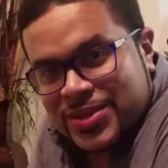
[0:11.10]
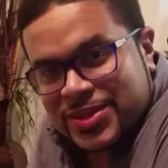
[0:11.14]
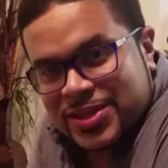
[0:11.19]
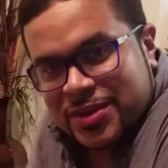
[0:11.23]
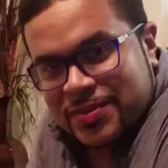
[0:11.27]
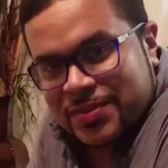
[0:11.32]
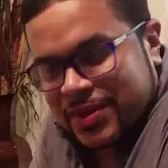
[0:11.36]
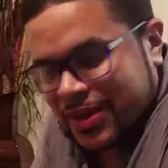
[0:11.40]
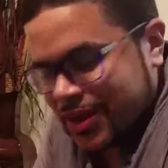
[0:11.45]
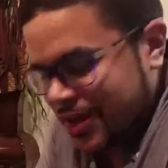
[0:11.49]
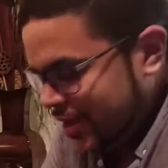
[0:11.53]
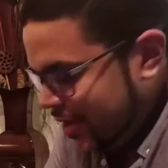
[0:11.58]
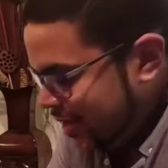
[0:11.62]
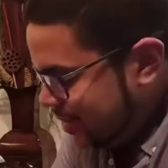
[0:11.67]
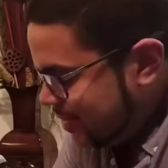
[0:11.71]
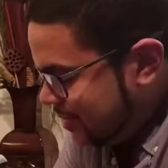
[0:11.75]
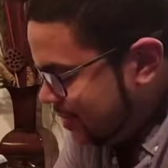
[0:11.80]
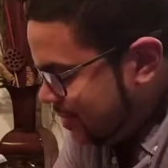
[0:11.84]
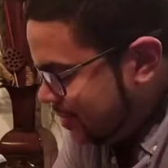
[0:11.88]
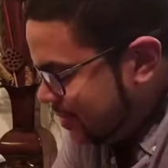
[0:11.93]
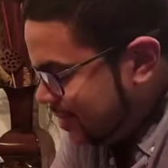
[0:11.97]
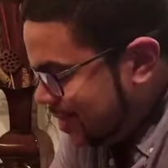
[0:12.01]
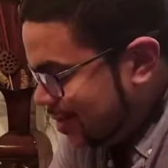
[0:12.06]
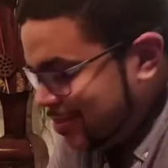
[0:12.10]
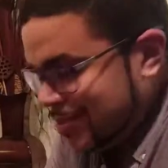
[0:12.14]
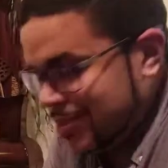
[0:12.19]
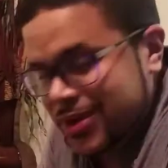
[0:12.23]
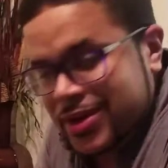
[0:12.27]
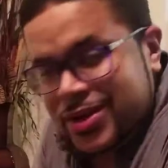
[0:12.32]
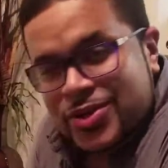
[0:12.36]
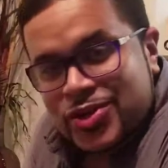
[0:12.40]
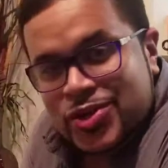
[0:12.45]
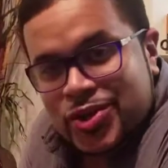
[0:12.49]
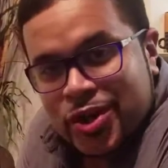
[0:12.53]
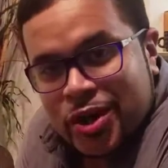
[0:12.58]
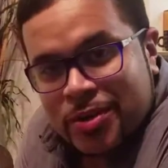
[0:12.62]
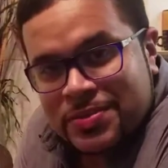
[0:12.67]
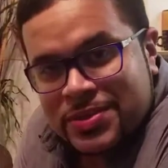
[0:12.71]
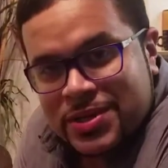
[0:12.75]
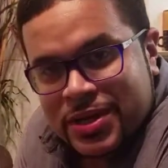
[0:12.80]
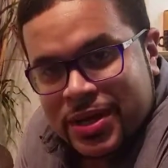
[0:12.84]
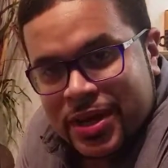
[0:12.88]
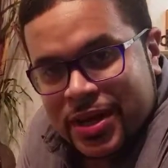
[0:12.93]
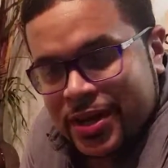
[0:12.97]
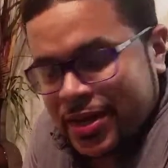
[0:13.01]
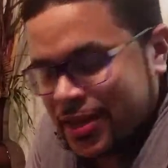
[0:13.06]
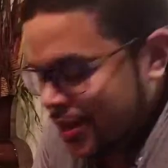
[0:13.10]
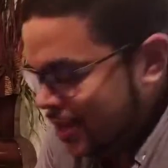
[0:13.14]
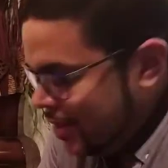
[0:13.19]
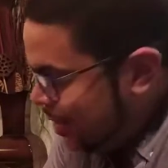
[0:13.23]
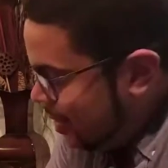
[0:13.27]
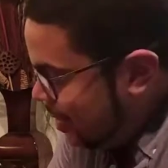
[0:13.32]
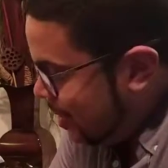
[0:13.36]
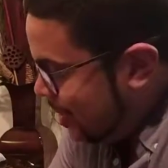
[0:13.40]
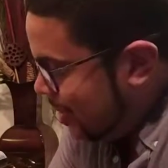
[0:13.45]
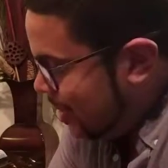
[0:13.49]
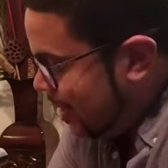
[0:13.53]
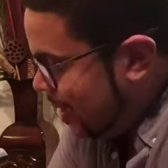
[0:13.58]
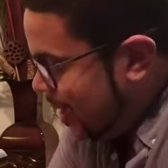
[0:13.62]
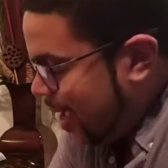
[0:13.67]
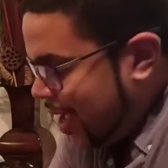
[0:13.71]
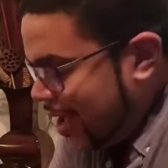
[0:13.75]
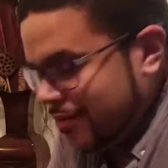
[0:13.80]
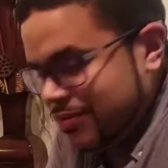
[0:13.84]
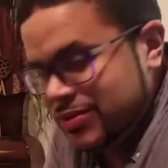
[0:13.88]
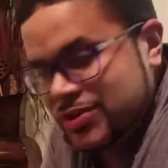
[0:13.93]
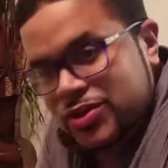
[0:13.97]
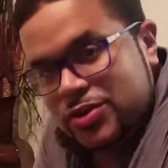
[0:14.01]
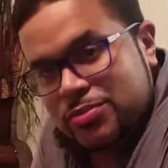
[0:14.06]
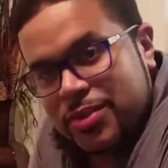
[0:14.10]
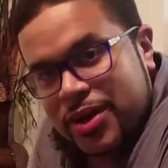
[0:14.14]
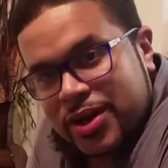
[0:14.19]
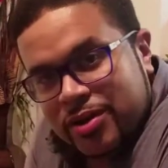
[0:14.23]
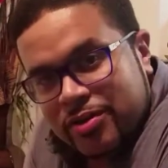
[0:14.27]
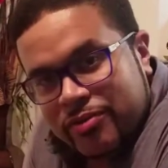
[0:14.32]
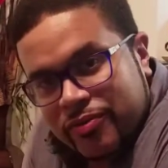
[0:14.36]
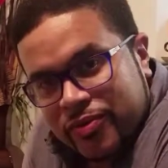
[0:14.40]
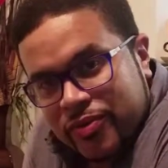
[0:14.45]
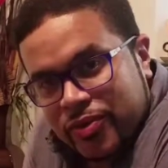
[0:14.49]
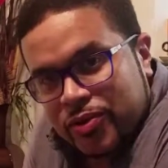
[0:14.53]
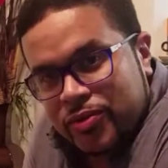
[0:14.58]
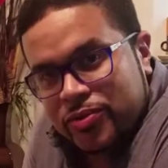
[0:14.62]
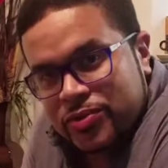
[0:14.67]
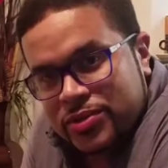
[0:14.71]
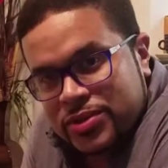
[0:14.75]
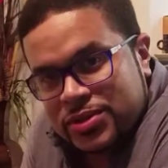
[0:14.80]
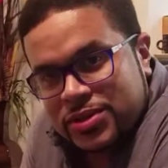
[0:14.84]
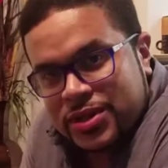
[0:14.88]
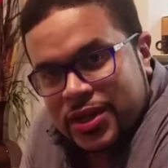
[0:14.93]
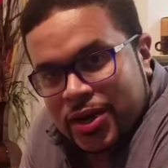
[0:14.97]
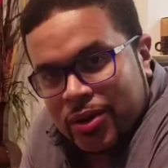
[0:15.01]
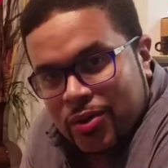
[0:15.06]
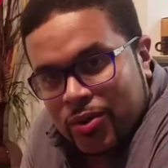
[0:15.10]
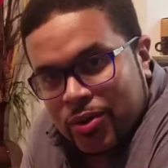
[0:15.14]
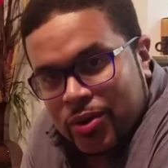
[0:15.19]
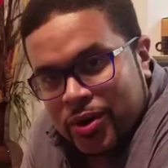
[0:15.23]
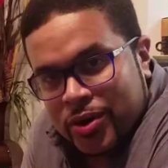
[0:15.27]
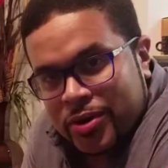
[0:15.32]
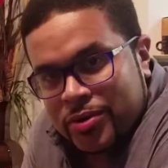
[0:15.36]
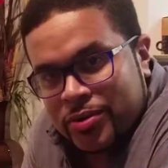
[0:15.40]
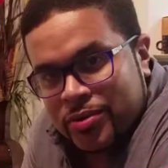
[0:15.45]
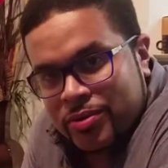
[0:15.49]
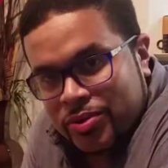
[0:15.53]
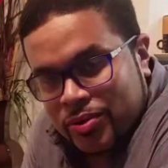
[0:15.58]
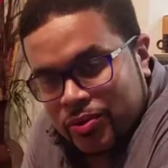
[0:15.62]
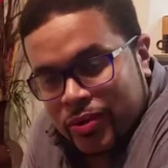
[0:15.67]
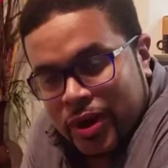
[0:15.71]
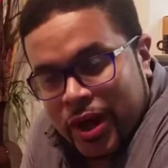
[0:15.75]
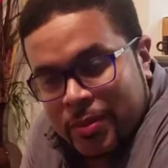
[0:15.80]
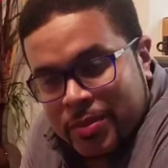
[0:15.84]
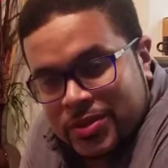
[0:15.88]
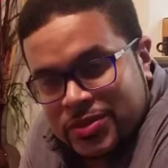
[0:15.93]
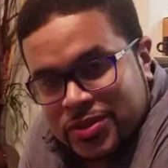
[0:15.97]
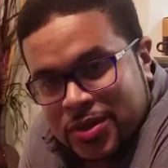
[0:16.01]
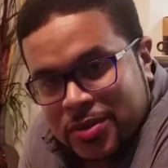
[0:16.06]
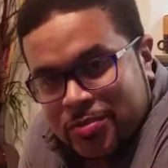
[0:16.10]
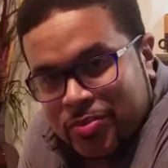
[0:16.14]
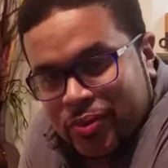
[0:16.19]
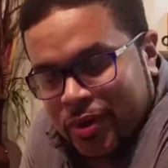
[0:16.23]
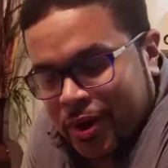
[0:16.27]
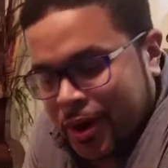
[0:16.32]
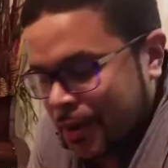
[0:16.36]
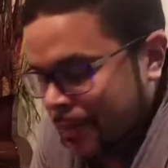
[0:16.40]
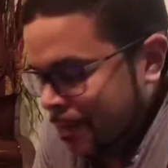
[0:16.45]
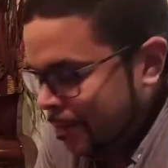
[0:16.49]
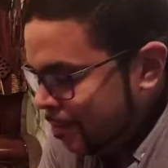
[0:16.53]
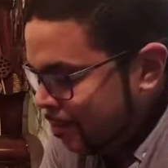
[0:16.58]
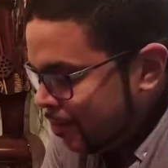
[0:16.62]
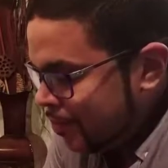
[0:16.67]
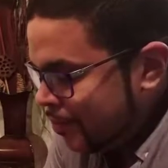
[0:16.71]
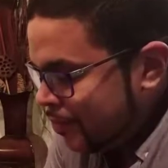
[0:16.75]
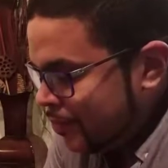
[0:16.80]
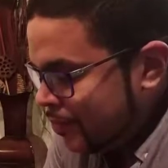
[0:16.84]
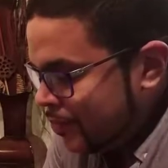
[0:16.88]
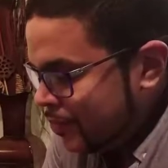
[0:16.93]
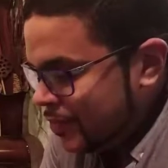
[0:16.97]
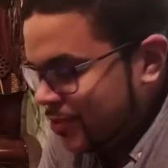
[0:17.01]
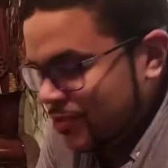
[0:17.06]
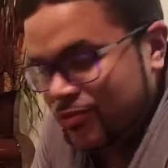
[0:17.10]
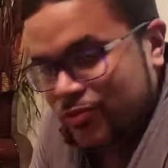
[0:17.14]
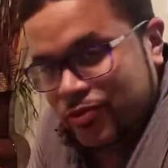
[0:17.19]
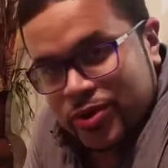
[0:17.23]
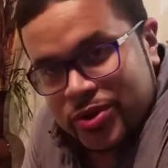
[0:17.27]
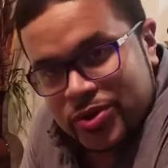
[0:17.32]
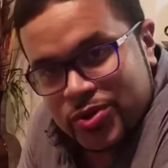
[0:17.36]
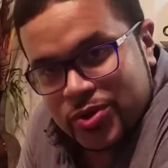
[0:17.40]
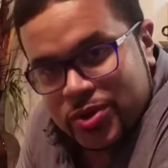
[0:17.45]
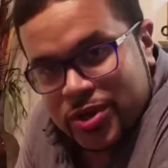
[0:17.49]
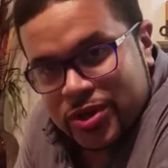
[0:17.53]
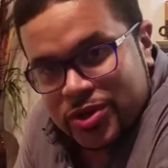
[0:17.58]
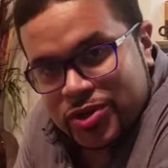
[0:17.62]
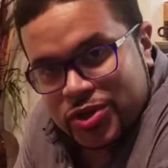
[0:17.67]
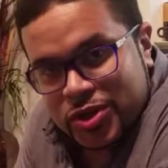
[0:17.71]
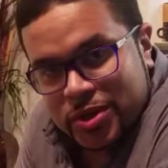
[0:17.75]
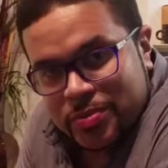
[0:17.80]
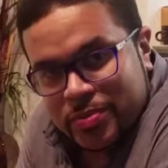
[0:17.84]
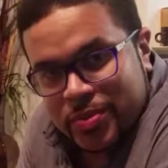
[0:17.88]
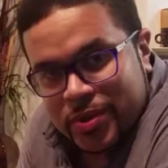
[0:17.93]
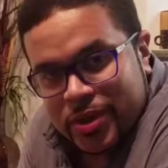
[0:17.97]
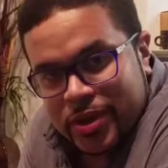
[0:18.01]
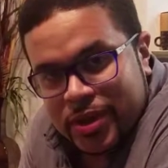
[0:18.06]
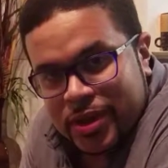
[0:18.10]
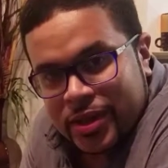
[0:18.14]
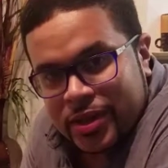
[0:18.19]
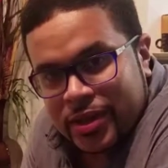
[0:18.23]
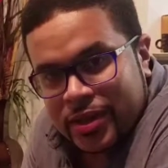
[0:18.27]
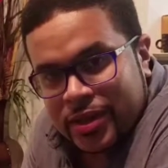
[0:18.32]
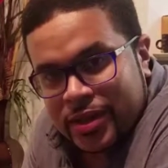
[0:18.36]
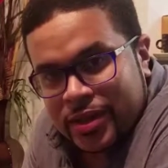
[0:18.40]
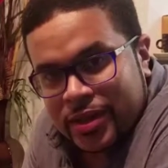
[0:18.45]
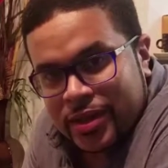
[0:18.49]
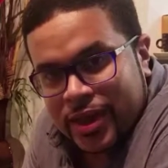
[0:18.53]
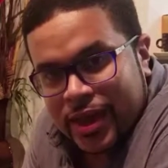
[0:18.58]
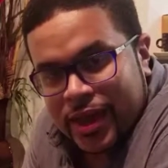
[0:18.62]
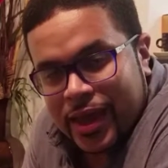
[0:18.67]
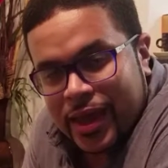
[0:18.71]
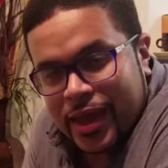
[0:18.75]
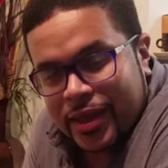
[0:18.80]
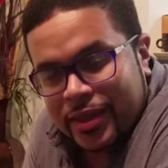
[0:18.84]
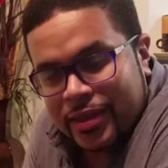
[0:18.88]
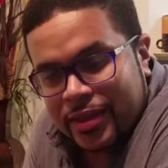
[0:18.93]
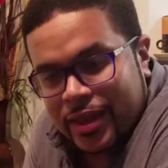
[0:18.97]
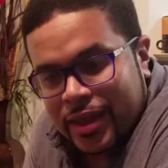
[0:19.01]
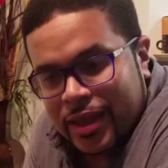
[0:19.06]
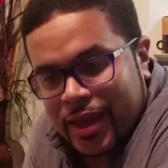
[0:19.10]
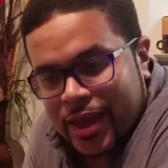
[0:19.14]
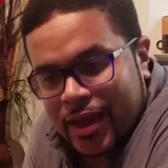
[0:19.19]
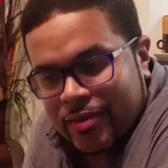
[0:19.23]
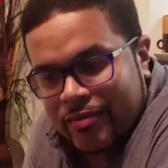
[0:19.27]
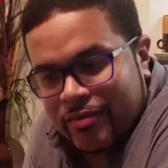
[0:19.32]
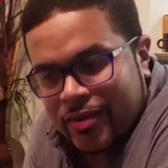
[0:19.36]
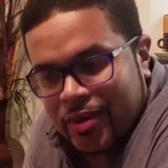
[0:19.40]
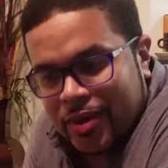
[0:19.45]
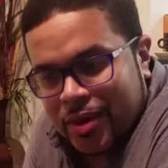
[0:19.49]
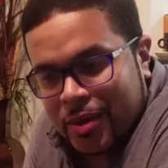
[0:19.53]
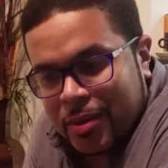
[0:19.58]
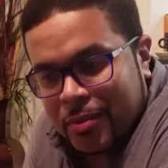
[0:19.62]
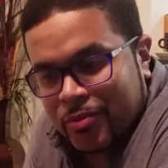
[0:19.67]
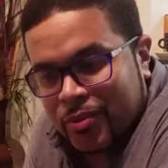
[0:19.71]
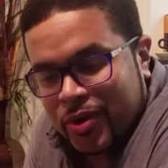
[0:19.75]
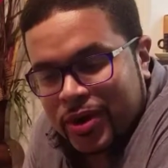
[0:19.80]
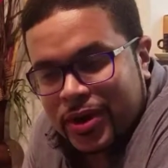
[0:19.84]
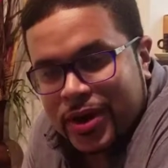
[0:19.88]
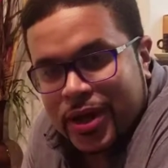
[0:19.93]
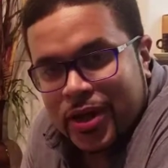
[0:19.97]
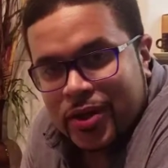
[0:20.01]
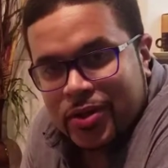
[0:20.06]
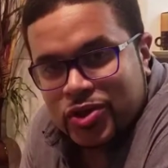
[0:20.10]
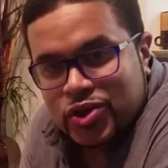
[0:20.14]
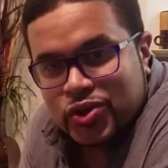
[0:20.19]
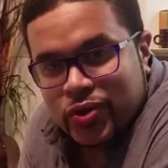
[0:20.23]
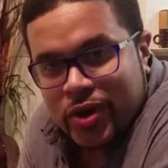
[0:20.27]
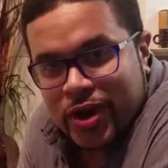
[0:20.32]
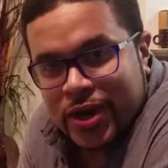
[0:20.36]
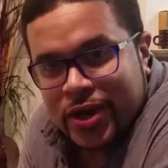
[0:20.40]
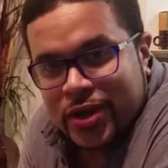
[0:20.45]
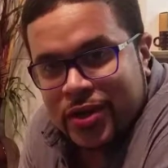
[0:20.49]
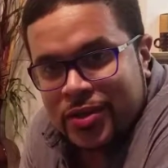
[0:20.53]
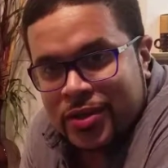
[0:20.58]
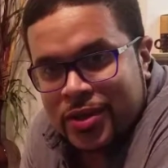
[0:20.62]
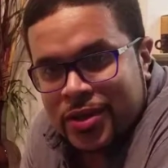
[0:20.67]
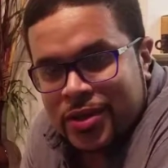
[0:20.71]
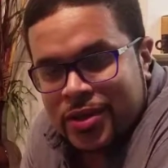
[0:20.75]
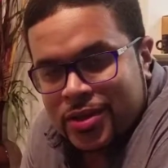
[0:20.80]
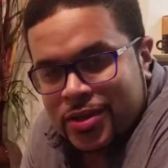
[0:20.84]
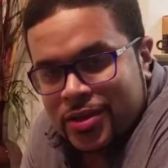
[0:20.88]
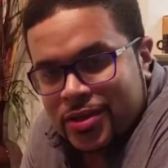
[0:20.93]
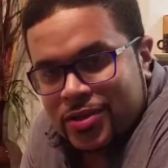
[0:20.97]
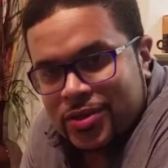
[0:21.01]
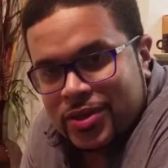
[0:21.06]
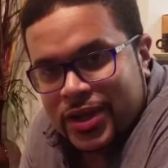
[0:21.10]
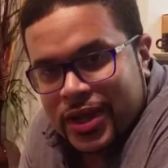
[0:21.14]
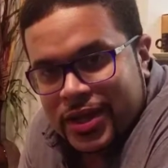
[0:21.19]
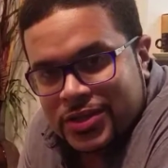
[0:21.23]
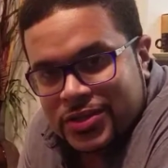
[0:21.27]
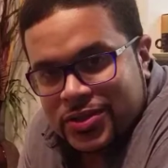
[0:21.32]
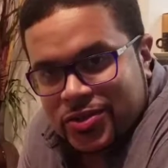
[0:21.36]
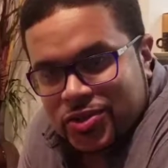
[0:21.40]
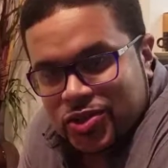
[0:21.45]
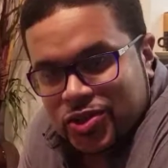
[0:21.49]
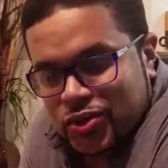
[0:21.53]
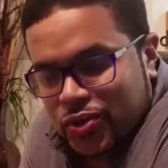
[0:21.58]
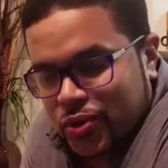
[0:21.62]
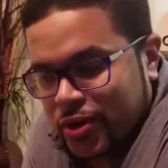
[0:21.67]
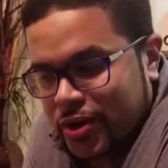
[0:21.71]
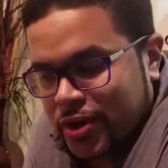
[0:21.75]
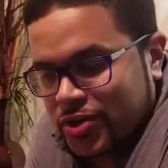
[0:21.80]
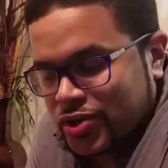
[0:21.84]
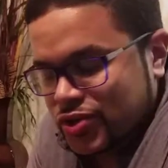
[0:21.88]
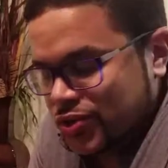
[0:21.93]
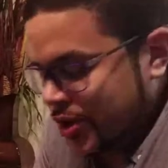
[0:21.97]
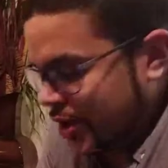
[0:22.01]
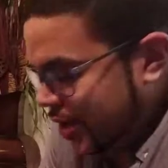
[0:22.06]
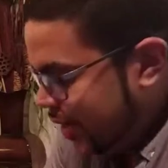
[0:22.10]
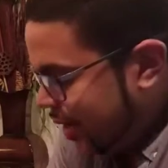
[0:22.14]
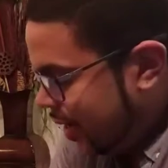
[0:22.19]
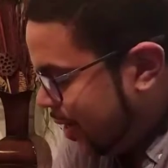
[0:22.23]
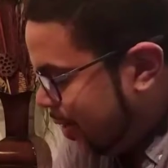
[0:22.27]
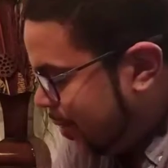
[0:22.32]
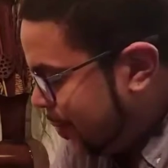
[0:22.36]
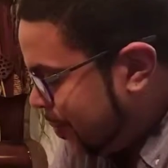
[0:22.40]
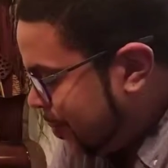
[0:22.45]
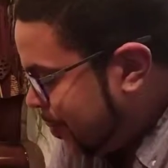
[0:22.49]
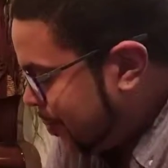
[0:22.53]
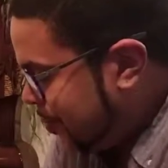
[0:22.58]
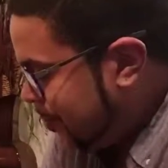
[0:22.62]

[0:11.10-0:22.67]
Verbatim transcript: What's up guys? I'm gonna need your help today. I have two microphones that I ordered through Amazon Prime. Free two day shipping and they have um, right now a trial. You guys can join and try it out.